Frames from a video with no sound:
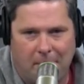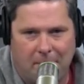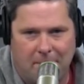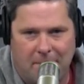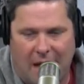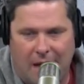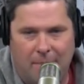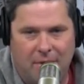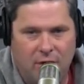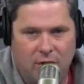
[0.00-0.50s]

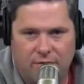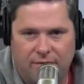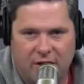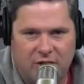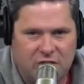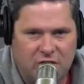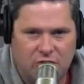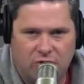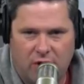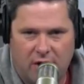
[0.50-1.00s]
maybe you
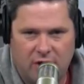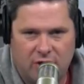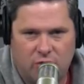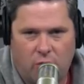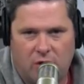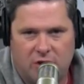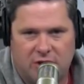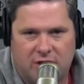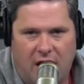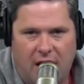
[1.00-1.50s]
eventually traded
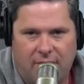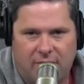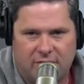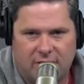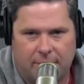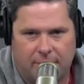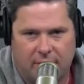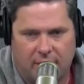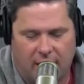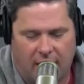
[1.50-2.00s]
Georgia Tech for
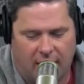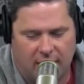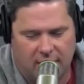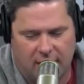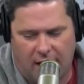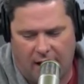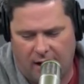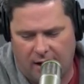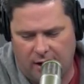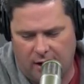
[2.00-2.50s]
something like
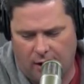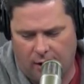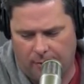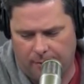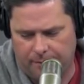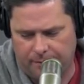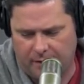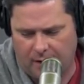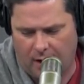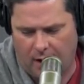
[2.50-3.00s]
that.
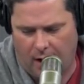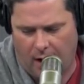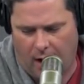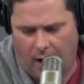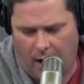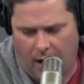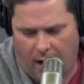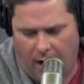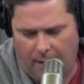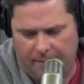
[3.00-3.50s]

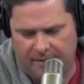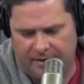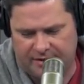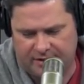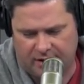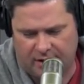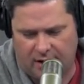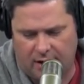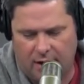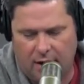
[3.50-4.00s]

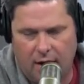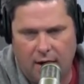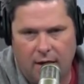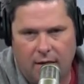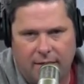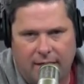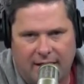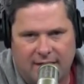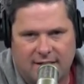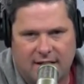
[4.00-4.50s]
Obviously,
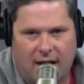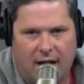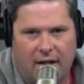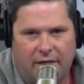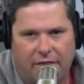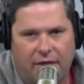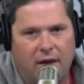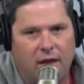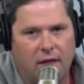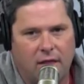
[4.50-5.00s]
that's the kind
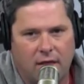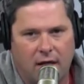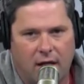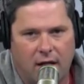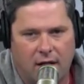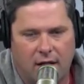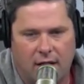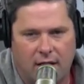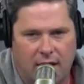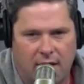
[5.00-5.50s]
of thing that,
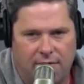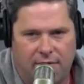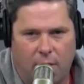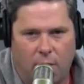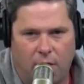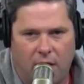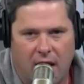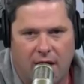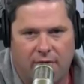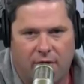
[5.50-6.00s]
if it
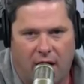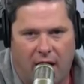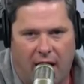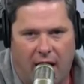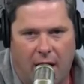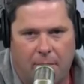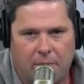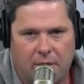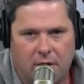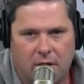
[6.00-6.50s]
were to ever
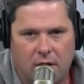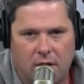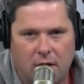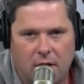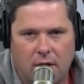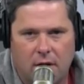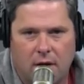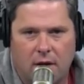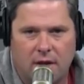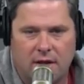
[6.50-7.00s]
happen,
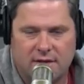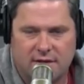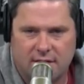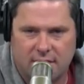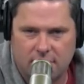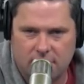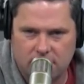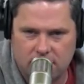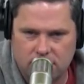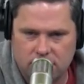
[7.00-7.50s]

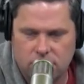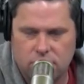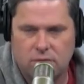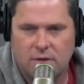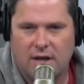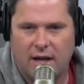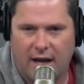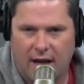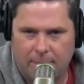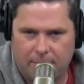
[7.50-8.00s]

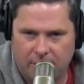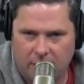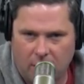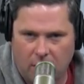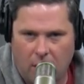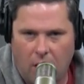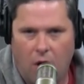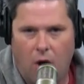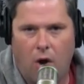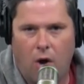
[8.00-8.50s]
would happen
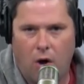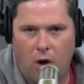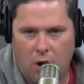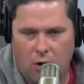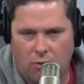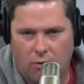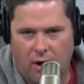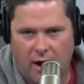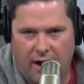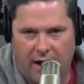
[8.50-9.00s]

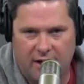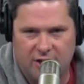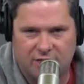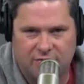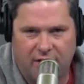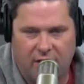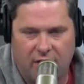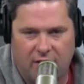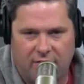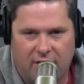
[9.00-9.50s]
long range,
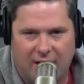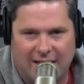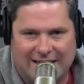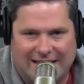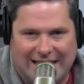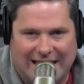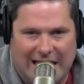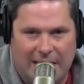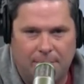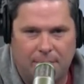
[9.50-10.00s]
very, very
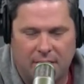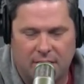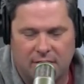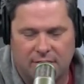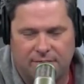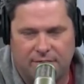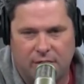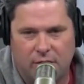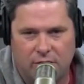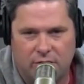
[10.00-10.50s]
deep into
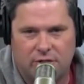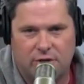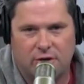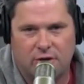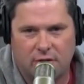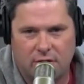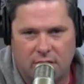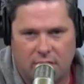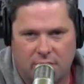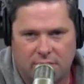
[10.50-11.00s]
the
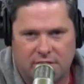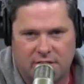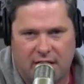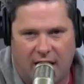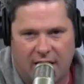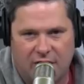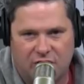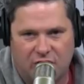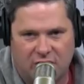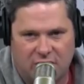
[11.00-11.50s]
future.
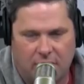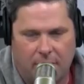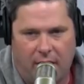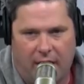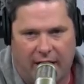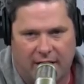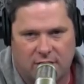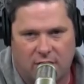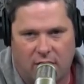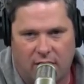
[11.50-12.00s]
Scheduling a little bit
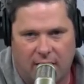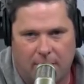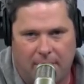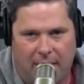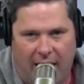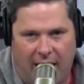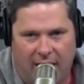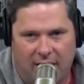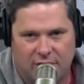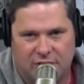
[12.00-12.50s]
like turning a
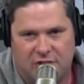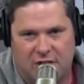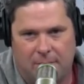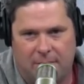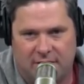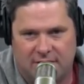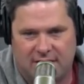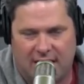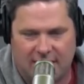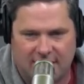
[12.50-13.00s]
battleship.
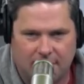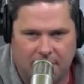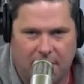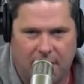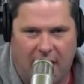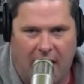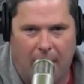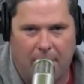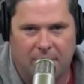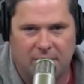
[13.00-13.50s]
It's not something
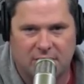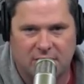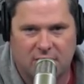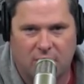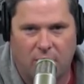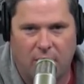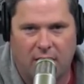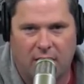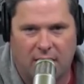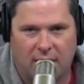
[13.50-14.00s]
that happens
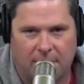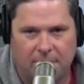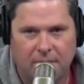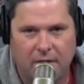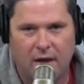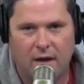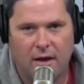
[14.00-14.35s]
quickly.